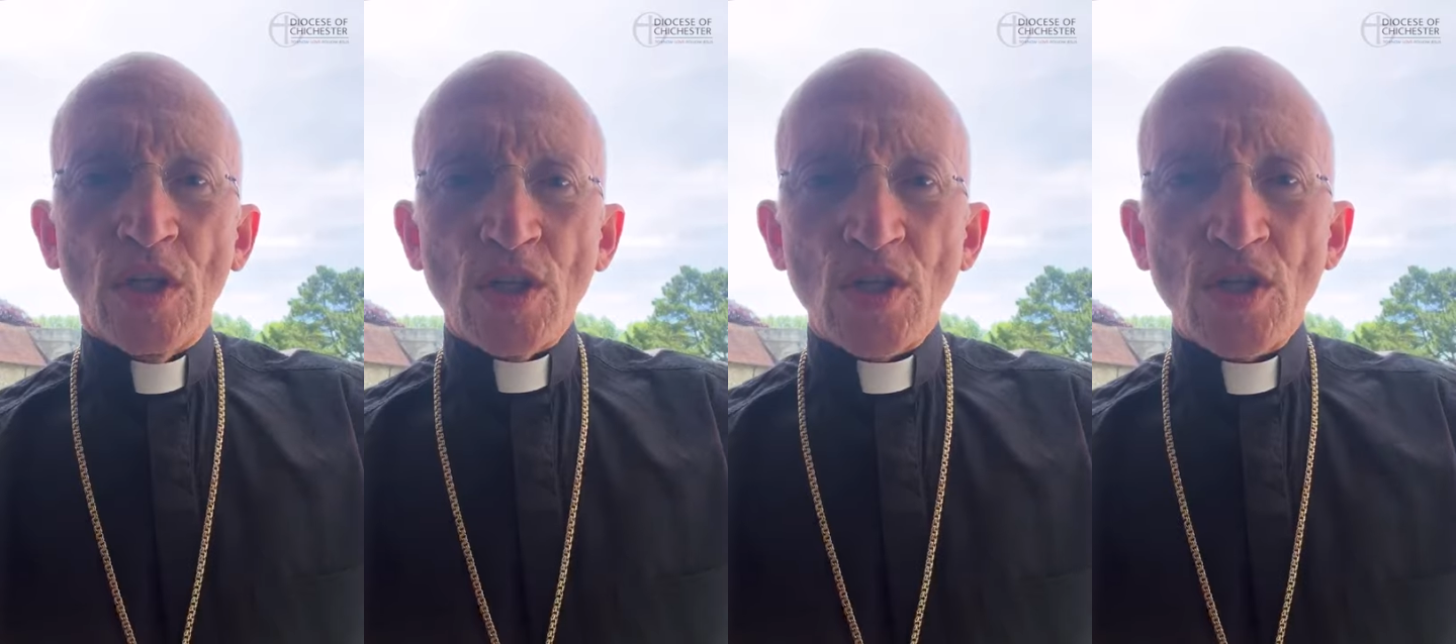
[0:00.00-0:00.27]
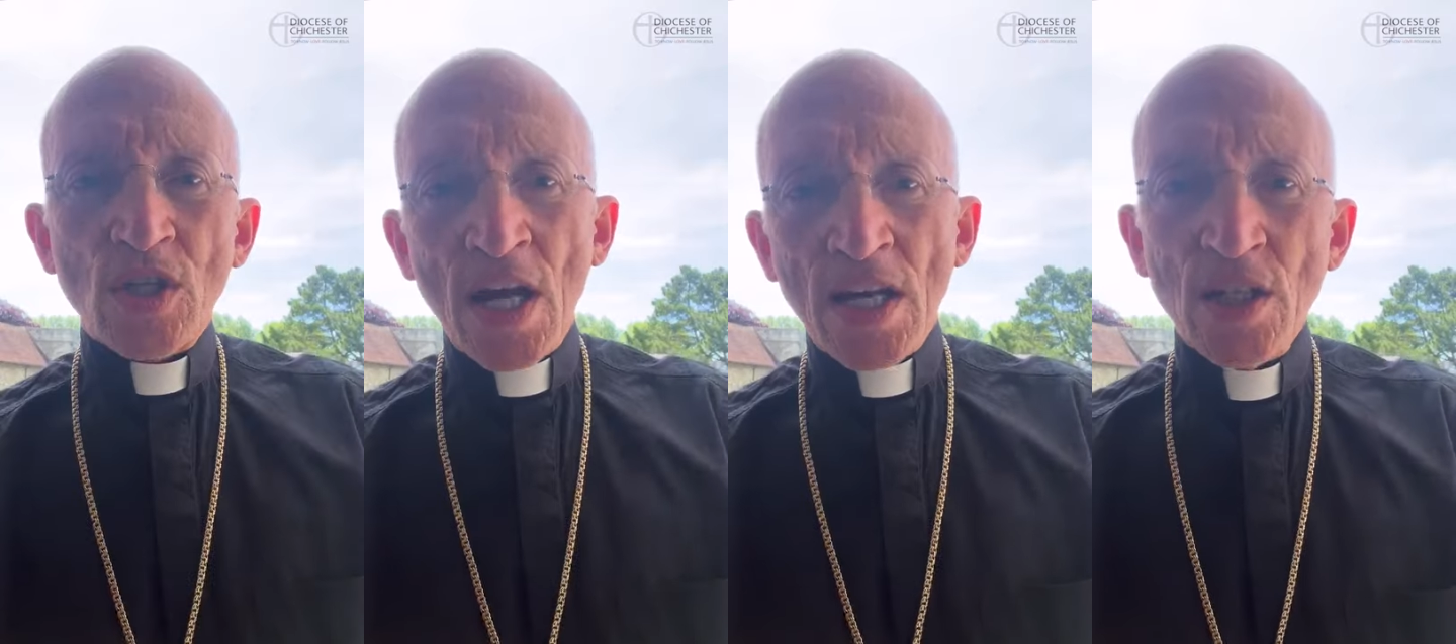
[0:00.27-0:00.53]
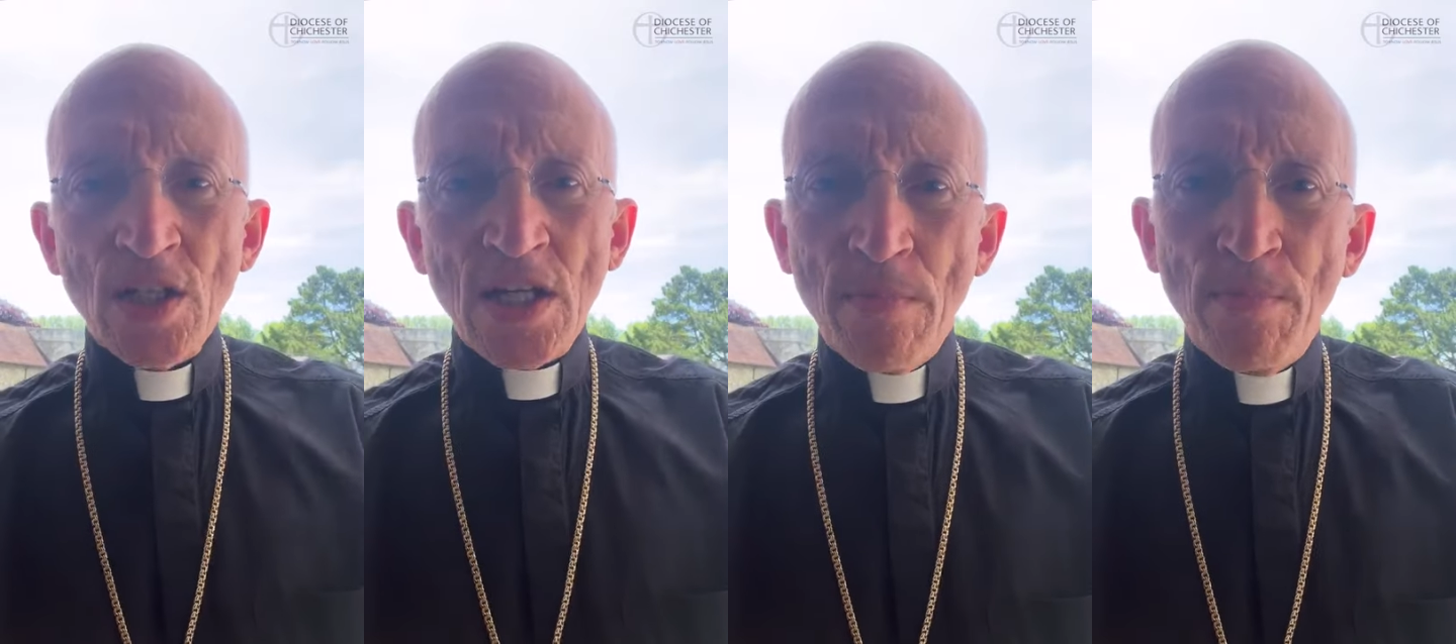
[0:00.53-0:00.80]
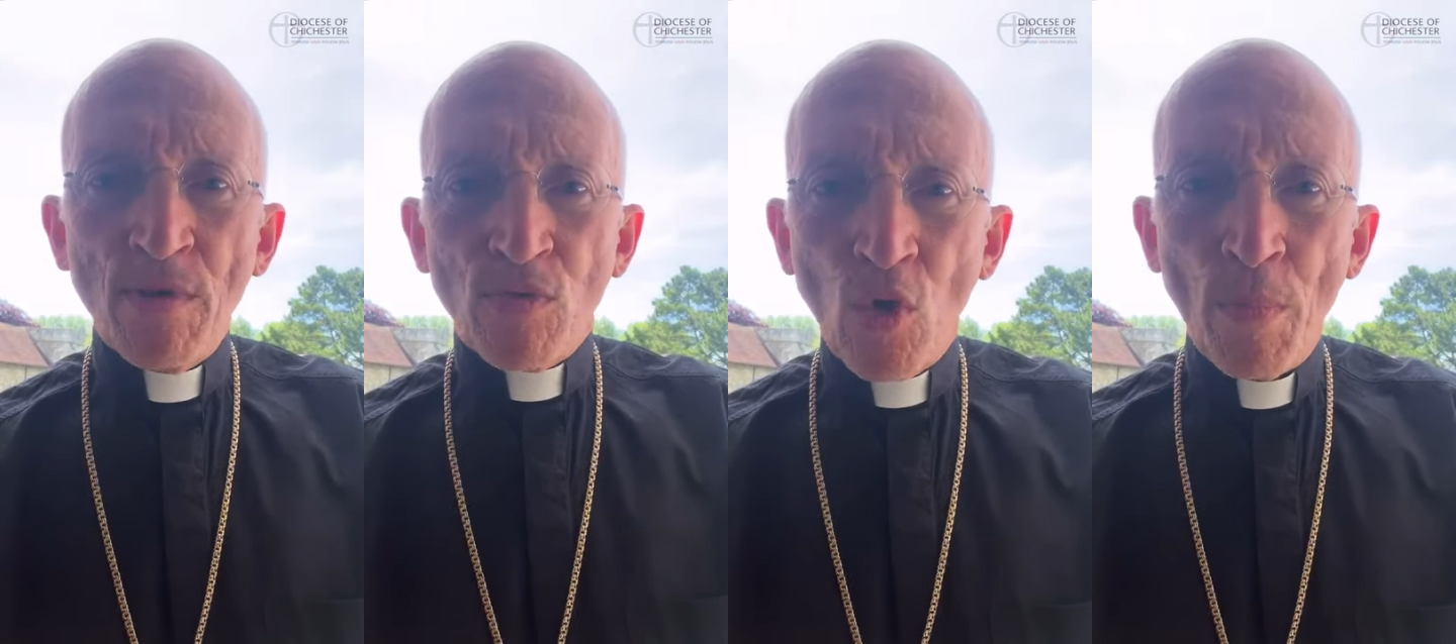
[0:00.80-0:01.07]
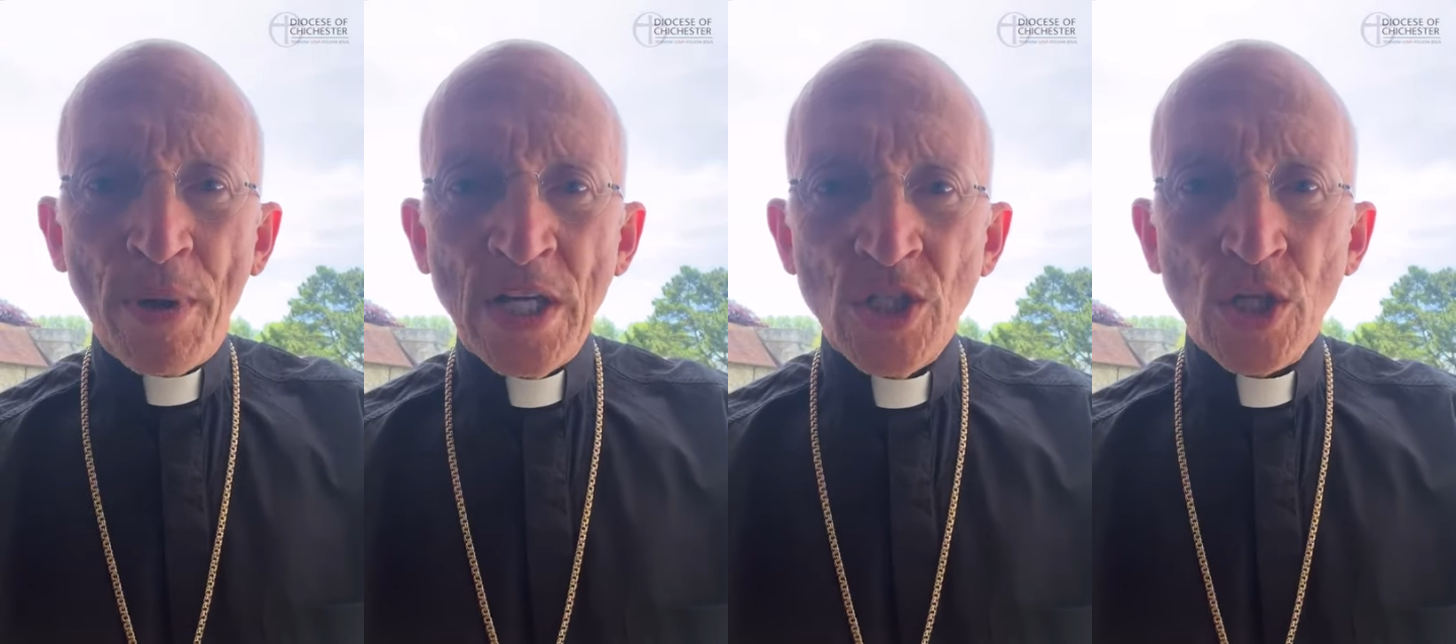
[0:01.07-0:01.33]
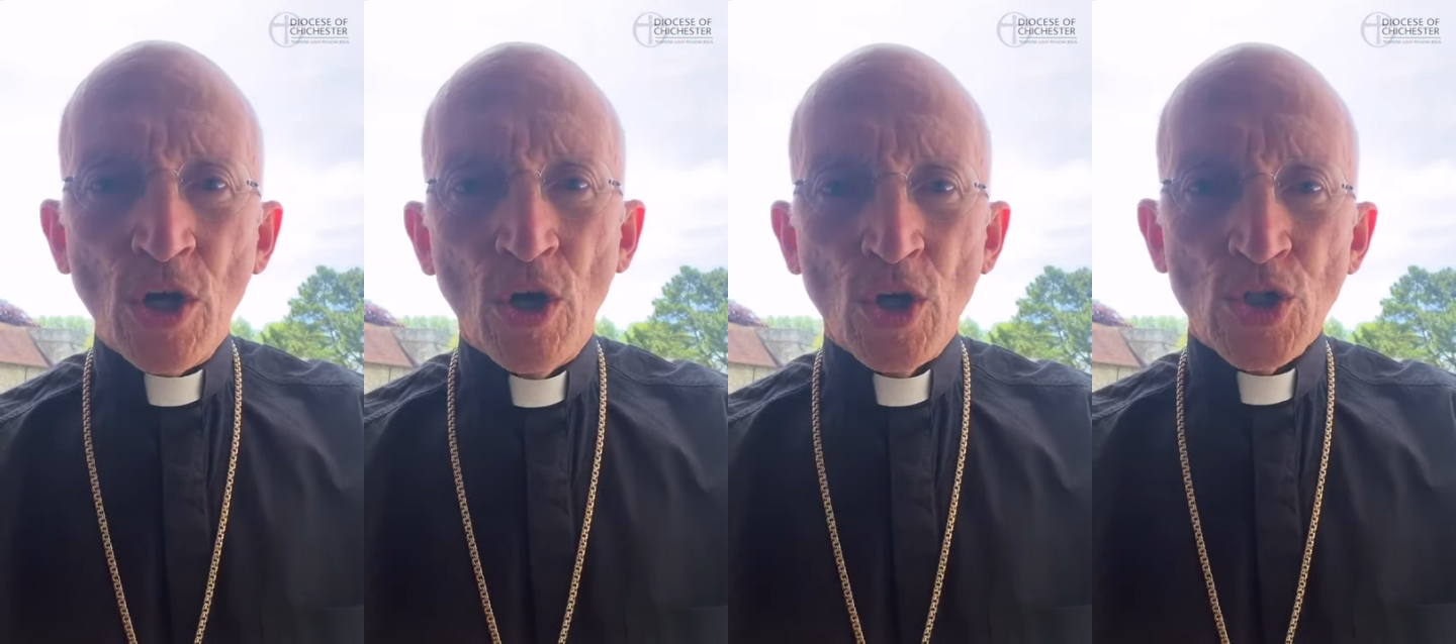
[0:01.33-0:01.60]
Saturday before
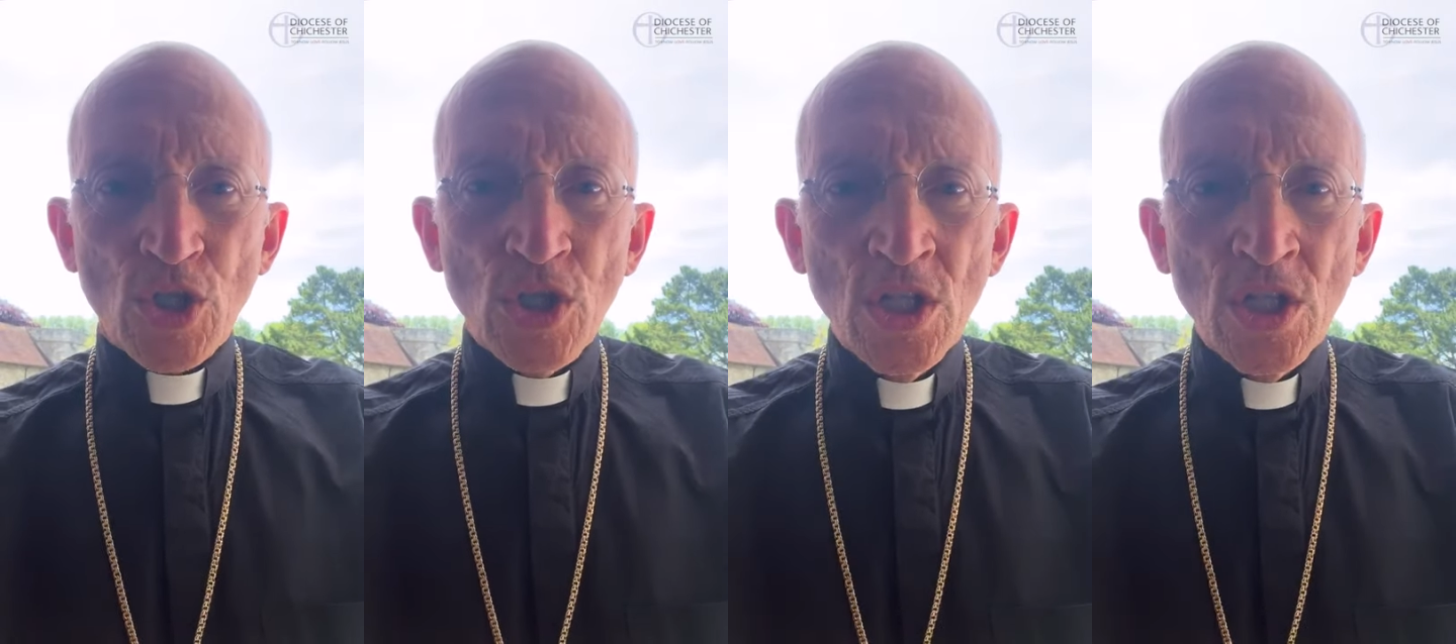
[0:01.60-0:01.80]
Pentecost,